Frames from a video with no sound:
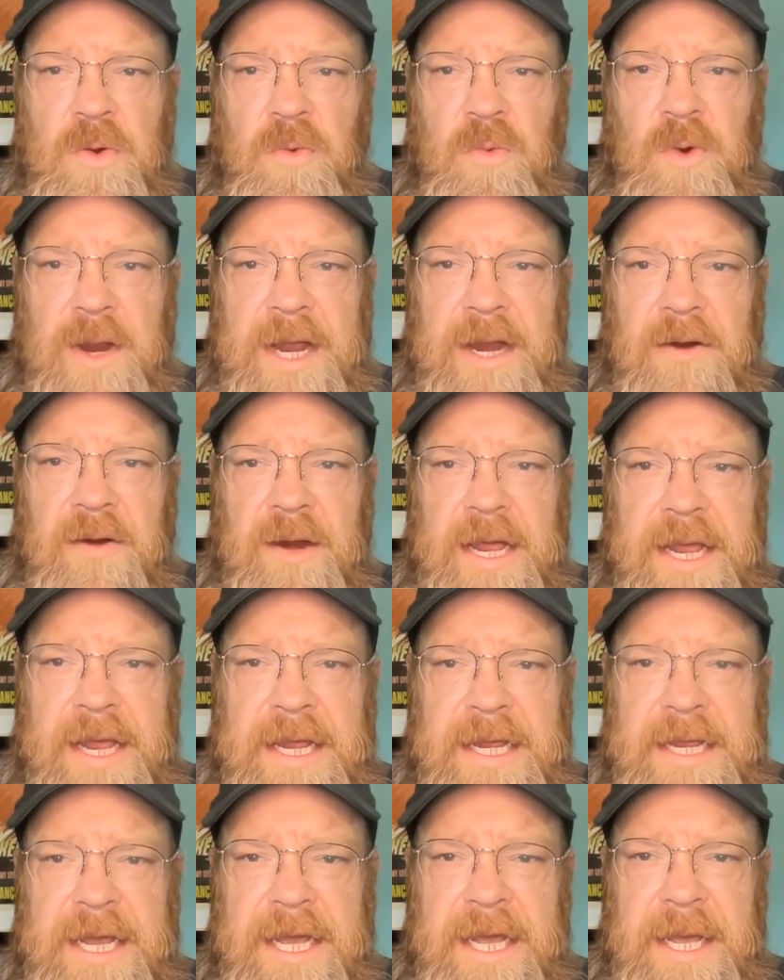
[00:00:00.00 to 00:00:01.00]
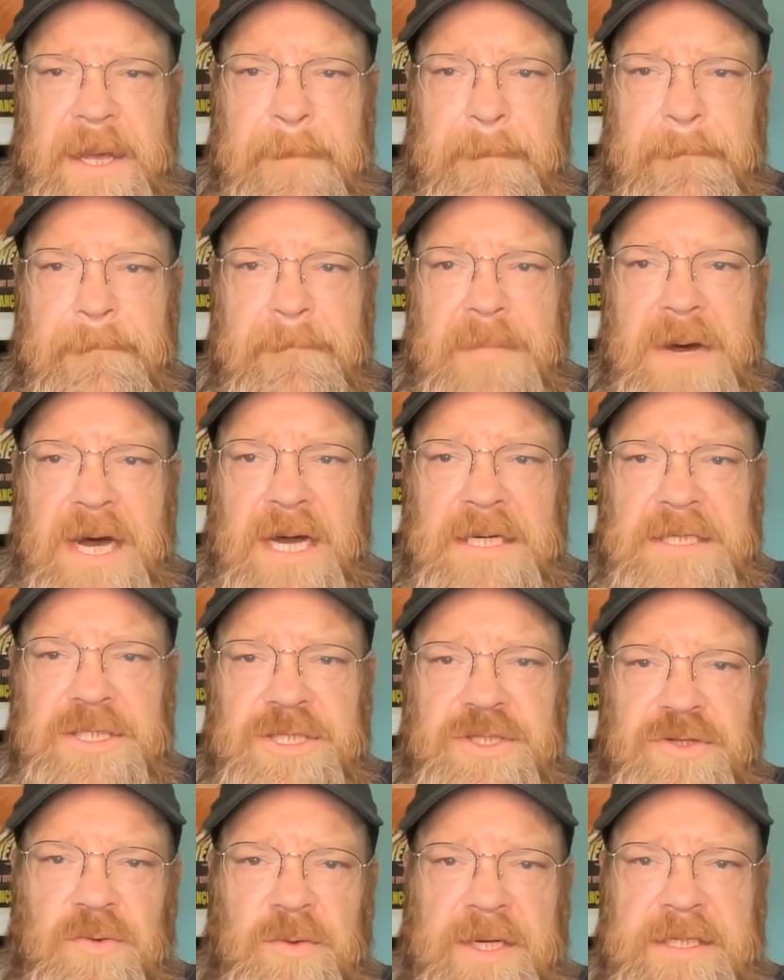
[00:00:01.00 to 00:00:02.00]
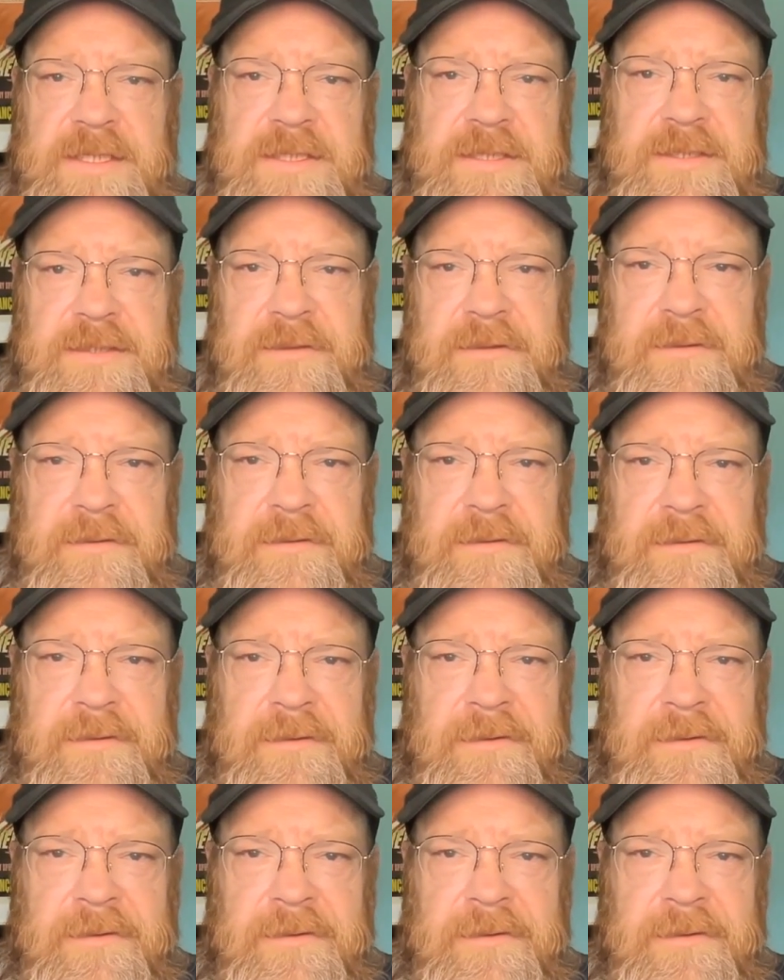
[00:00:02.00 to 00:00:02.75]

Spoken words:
where a monstrous